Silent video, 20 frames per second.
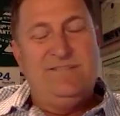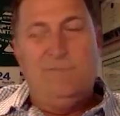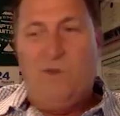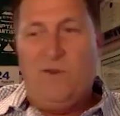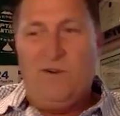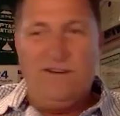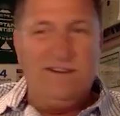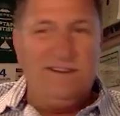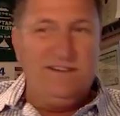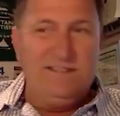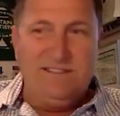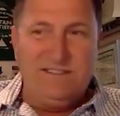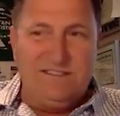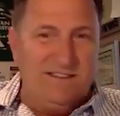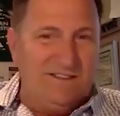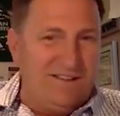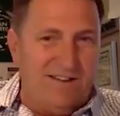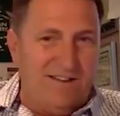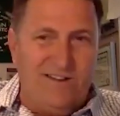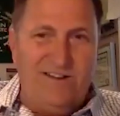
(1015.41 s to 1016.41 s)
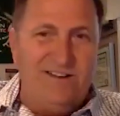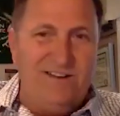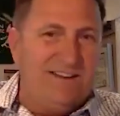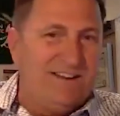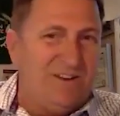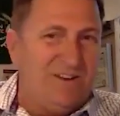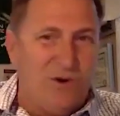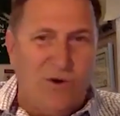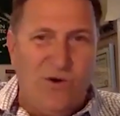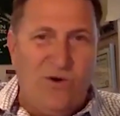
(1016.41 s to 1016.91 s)
Mark is on
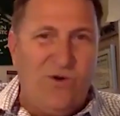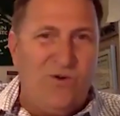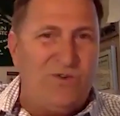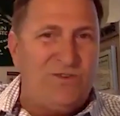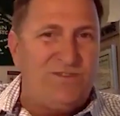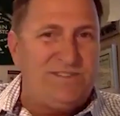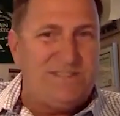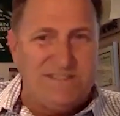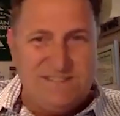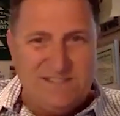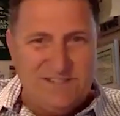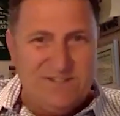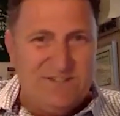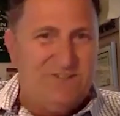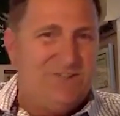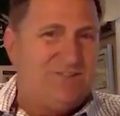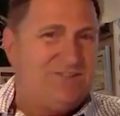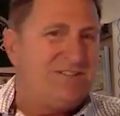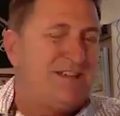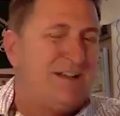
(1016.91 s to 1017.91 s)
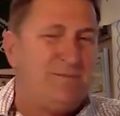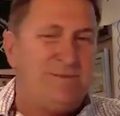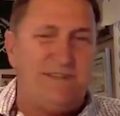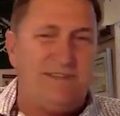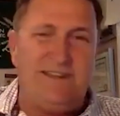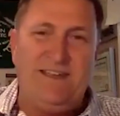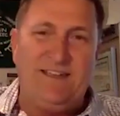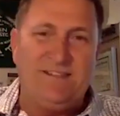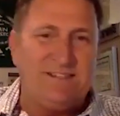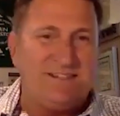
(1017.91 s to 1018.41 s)
a goal to do
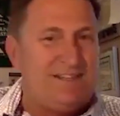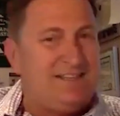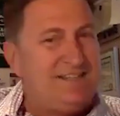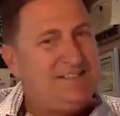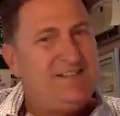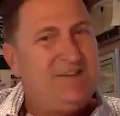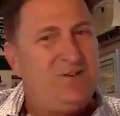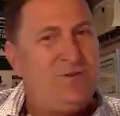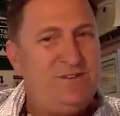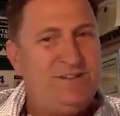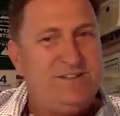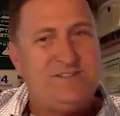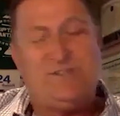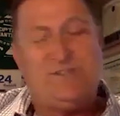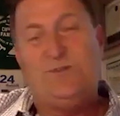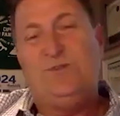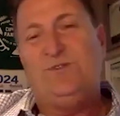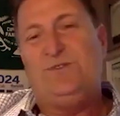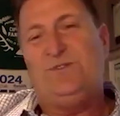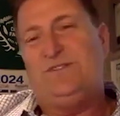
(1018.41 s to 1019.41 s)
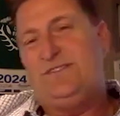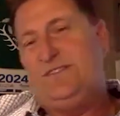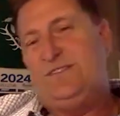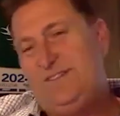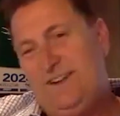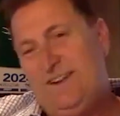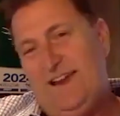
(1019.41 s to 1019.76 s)
something else, and he's going to school, and you